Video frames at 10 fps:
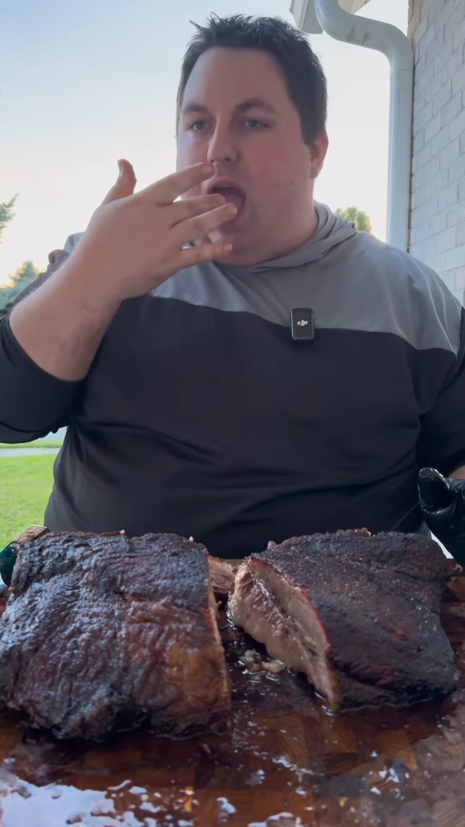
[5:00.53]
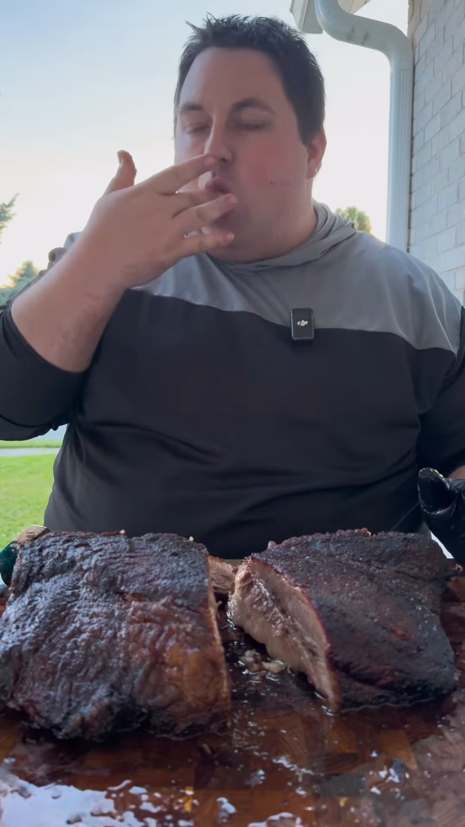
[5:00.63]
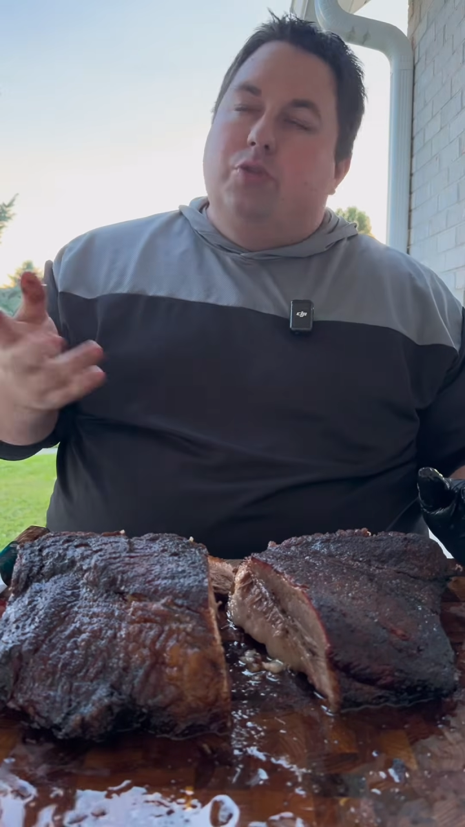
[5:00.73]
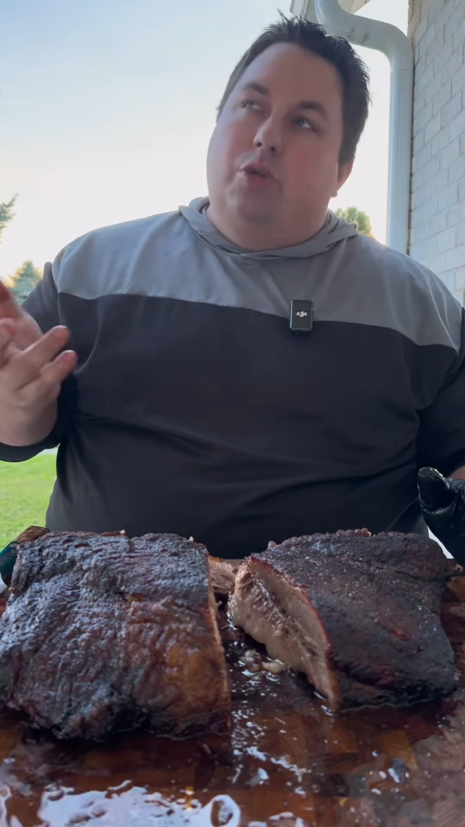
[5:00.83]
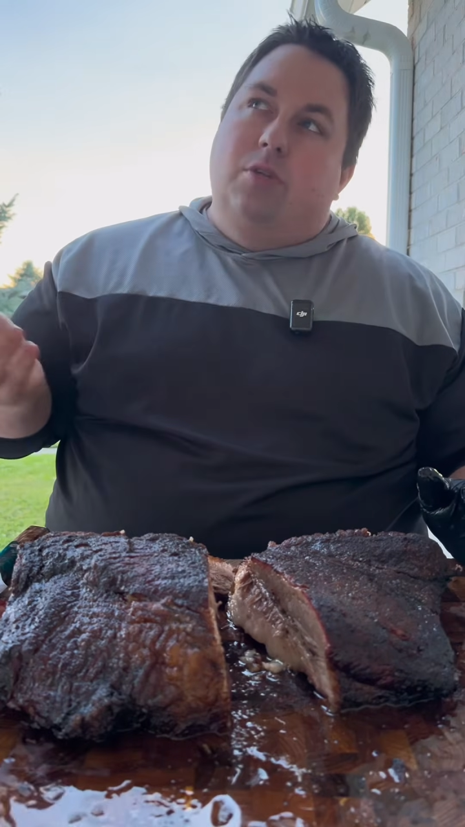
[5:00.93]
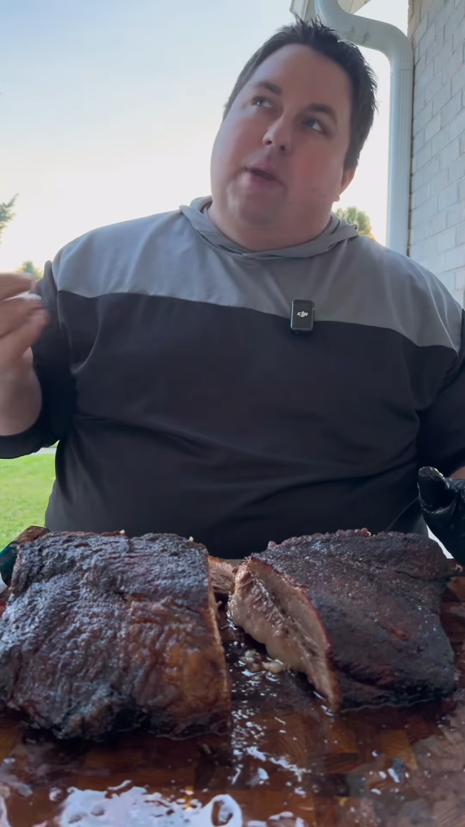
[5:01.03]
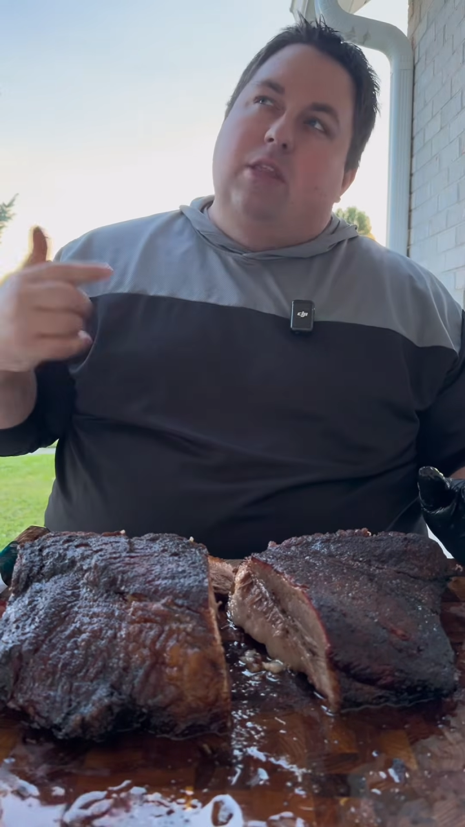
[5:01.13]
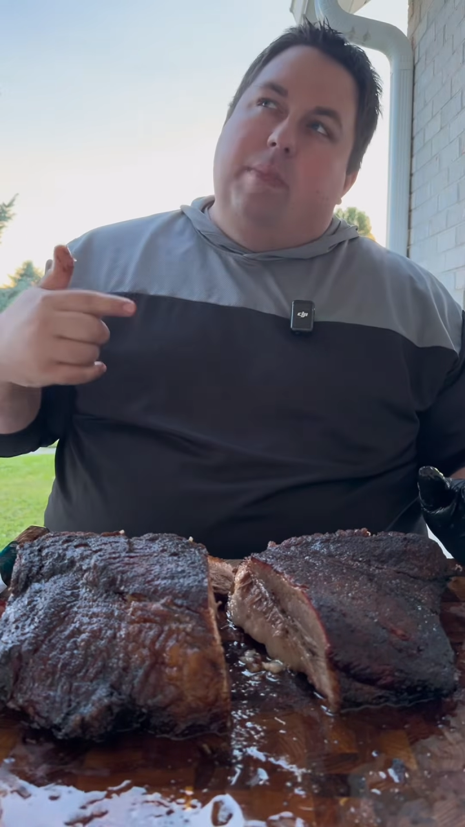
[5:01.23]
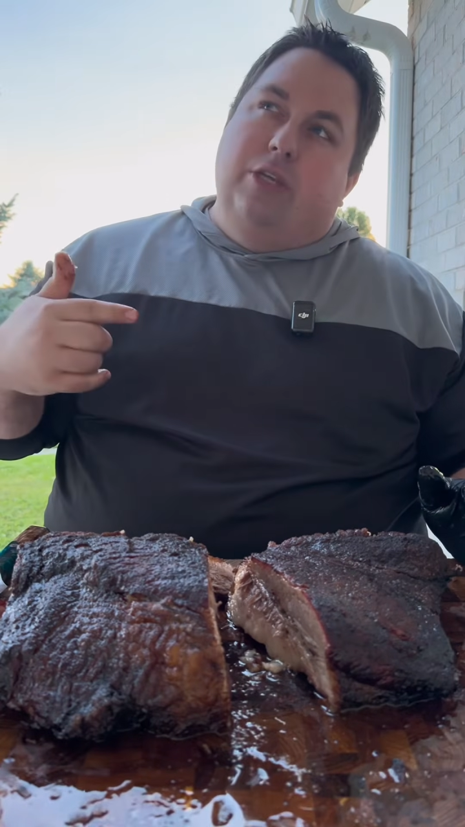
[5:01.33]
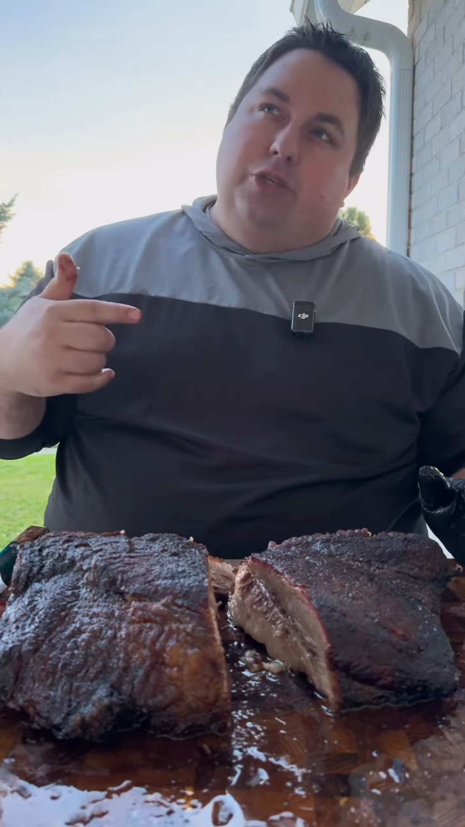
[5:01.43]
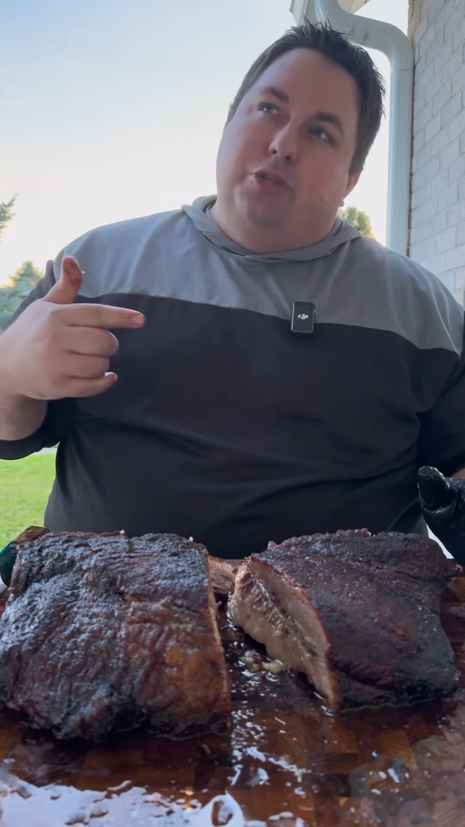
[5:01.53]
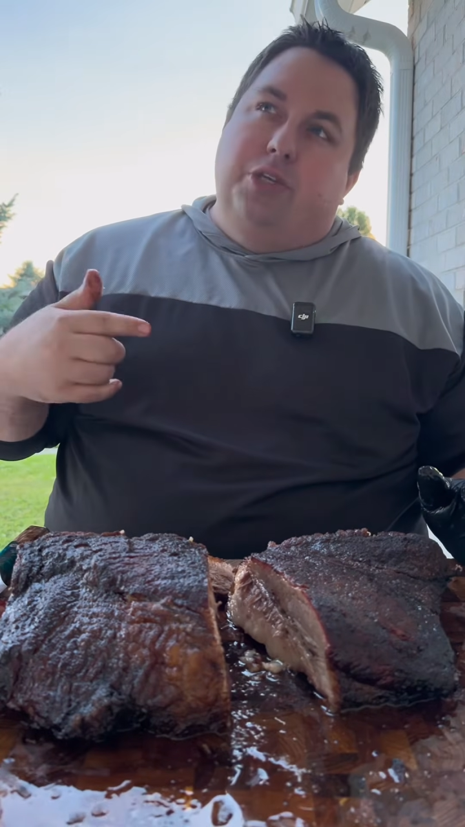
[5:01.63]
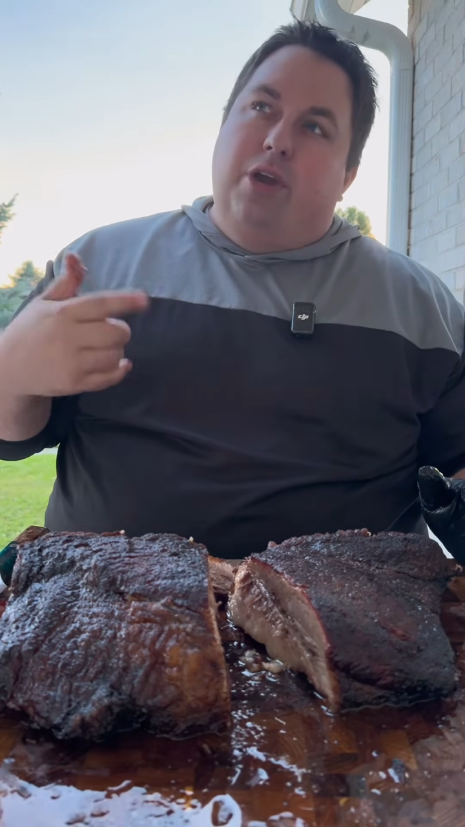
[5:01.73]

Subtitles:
So does it make the meat juicier?